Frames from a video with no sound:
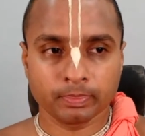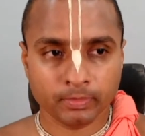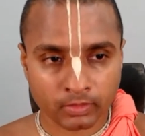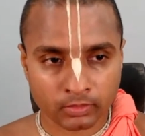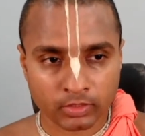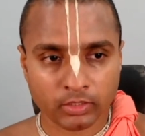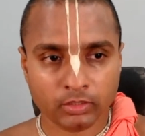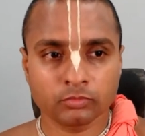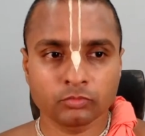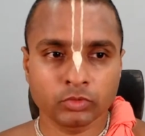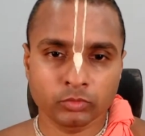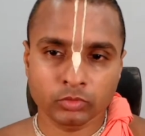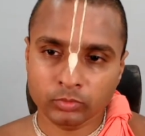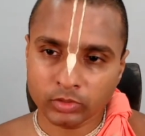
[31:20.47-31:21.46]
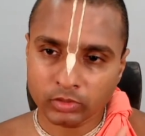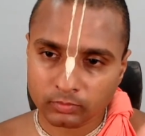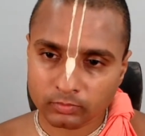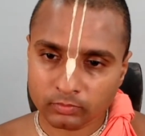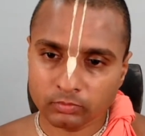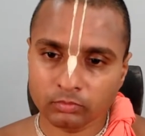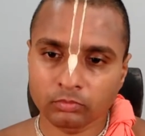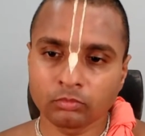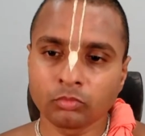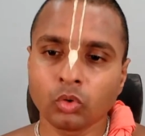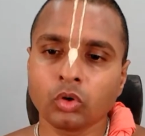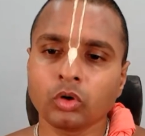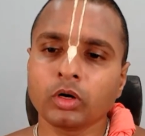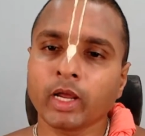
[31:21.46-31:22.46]
and then we will be
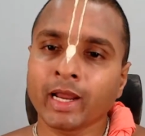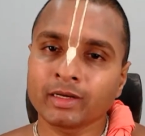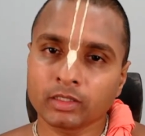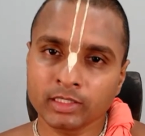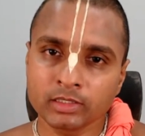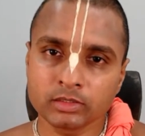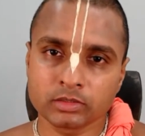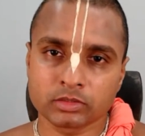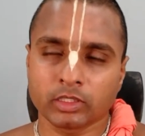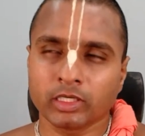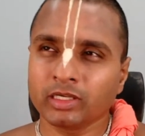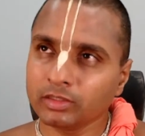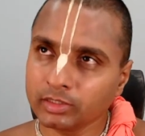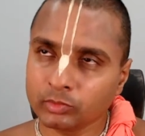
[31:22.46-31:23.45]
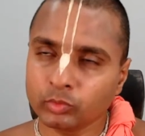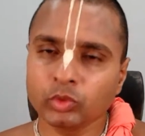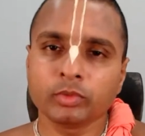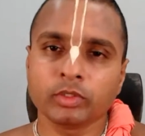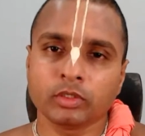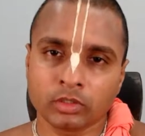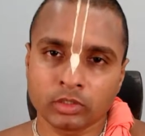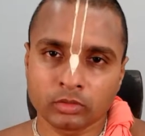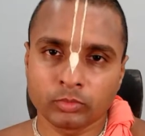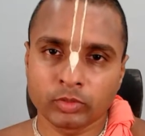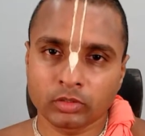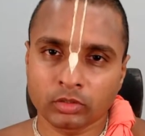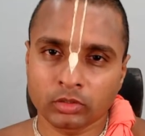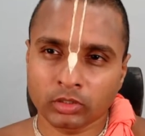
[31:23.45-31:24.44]
more at ease. It will be a little
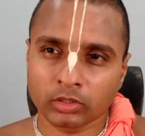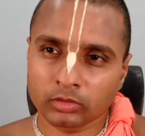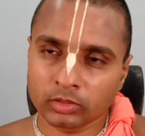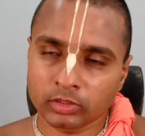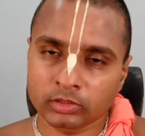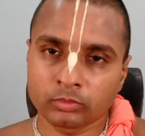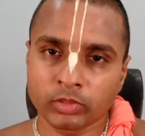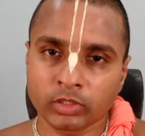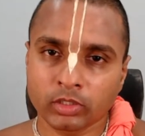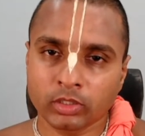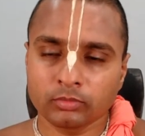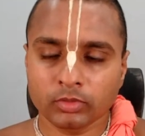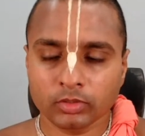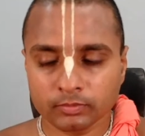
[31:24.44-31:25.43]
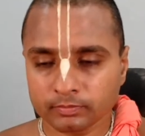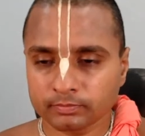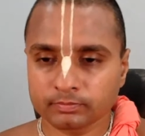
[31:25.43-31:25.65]
bit hurting in the beginning, but